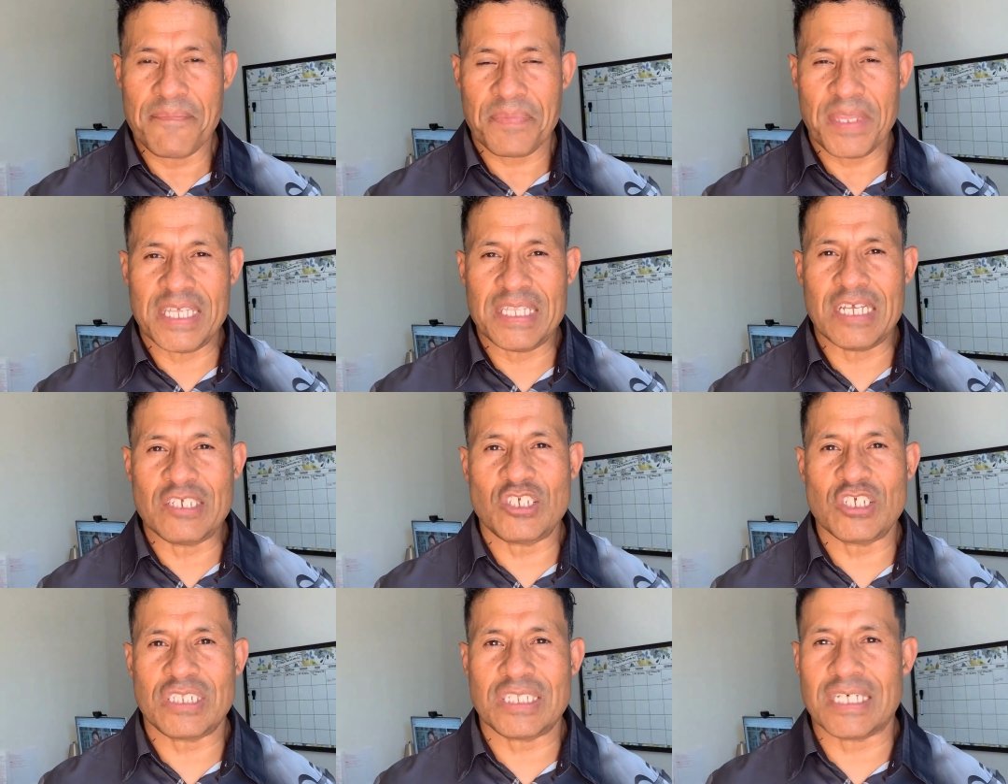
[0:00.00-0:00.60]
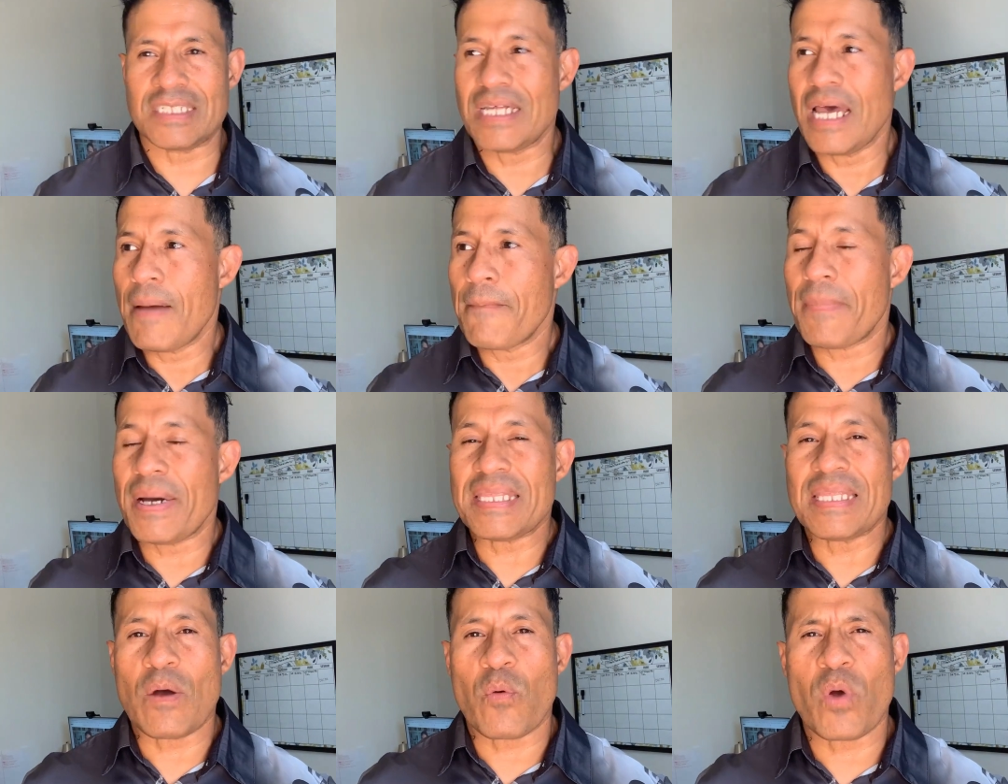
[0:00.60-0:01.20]
And then she says,
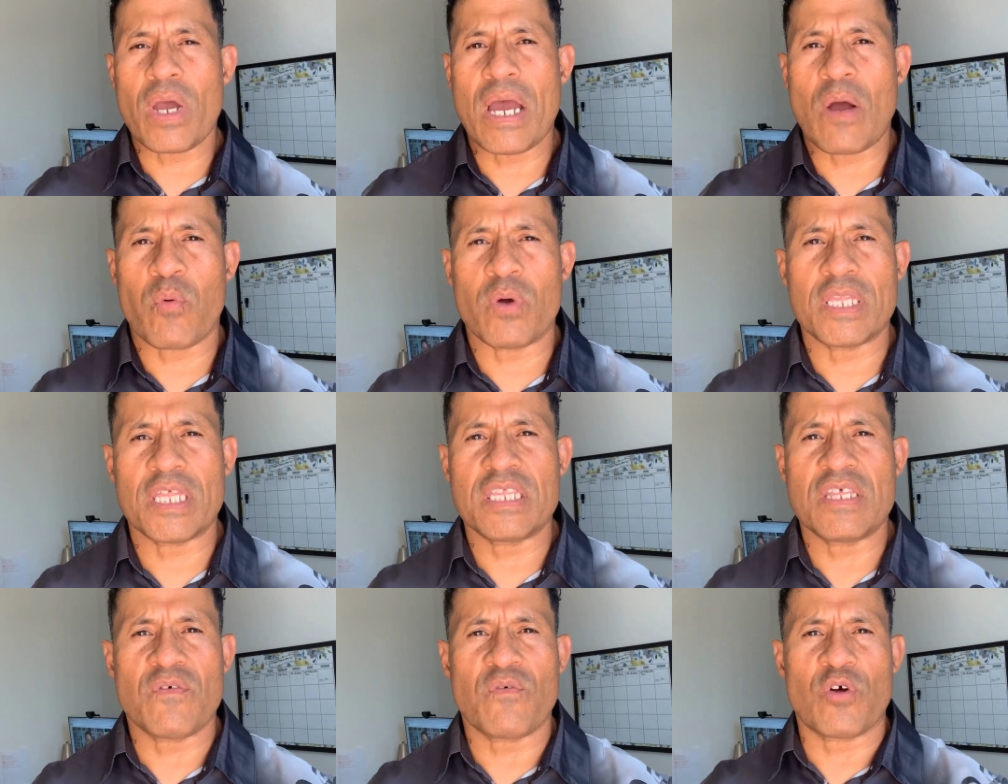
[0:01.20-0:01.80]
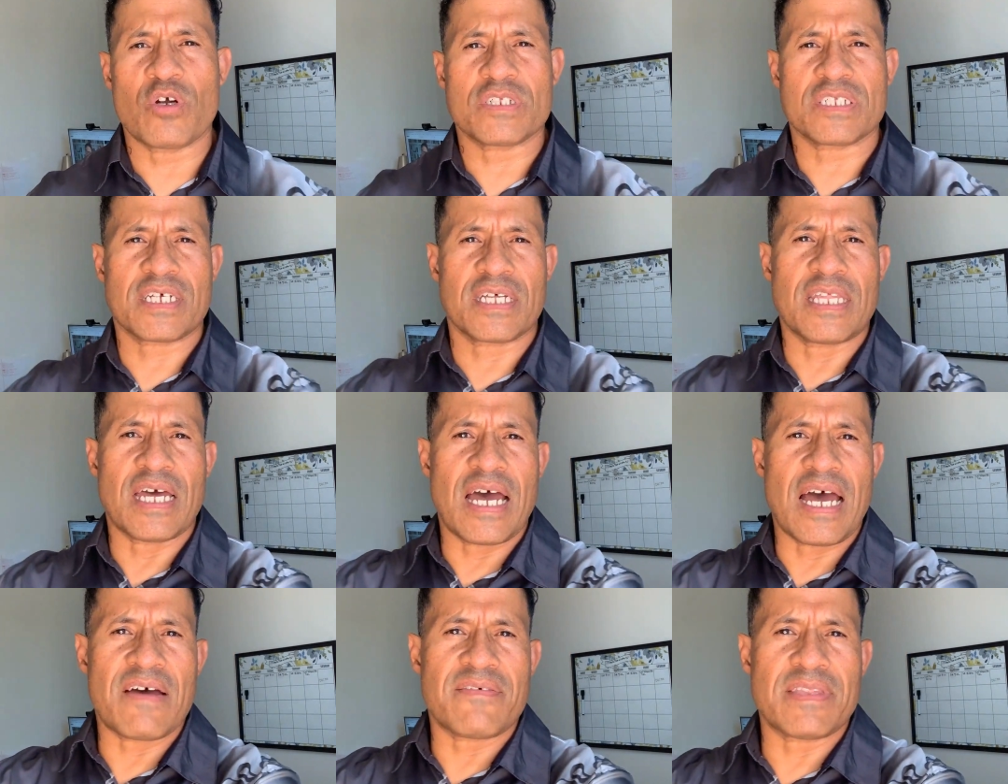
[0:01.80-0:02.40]
by the way, I want a divorce. Can
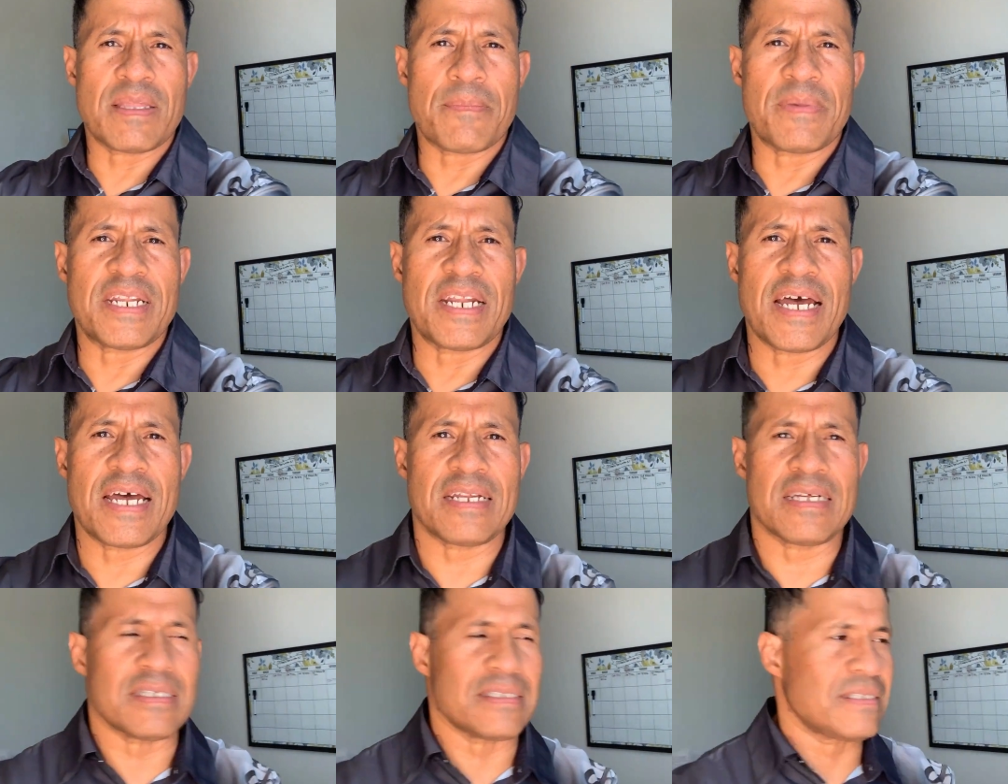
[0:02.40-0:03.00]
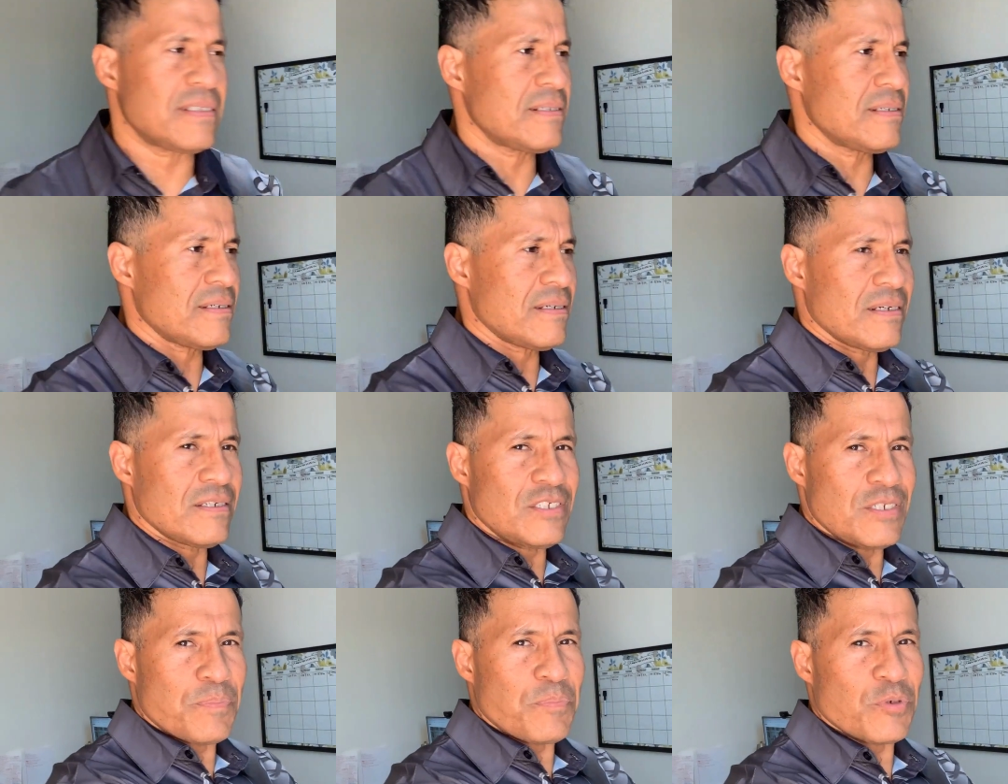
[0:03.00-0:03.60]
I have the bananas?
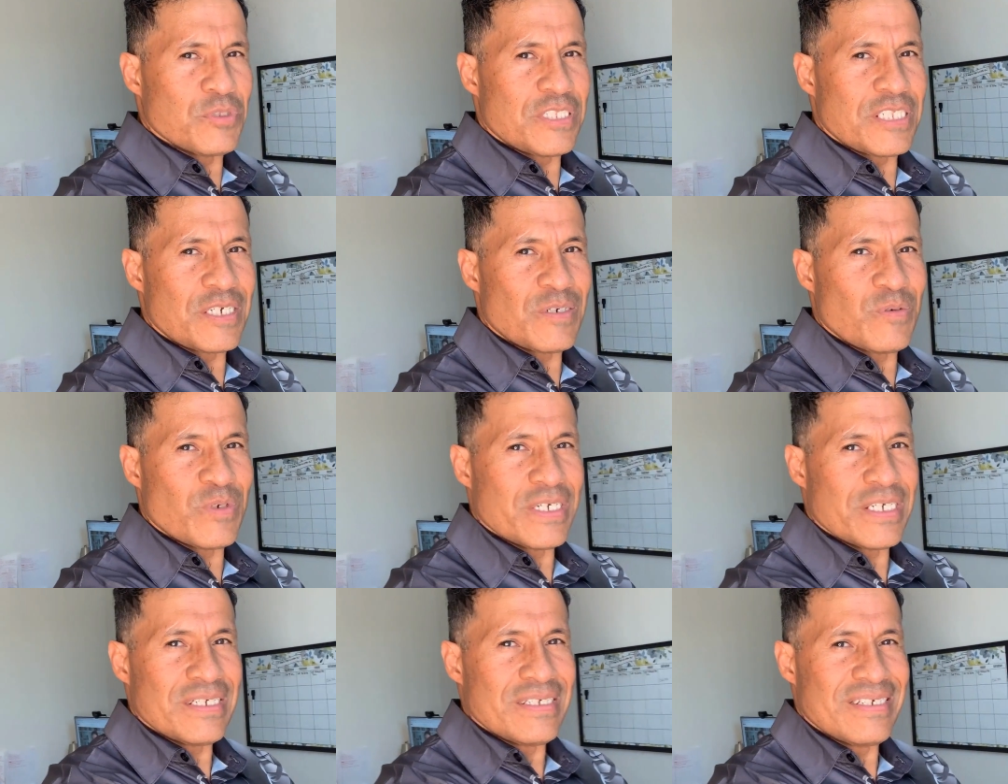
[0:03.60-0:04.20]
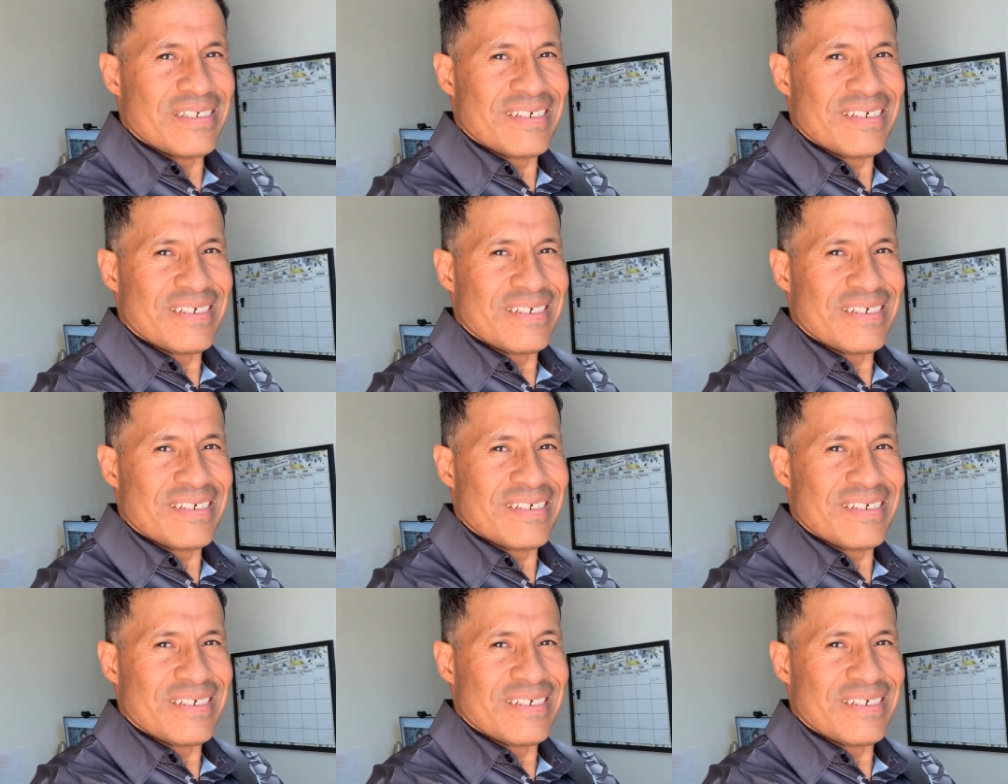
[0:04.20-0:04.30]
And she puts it away.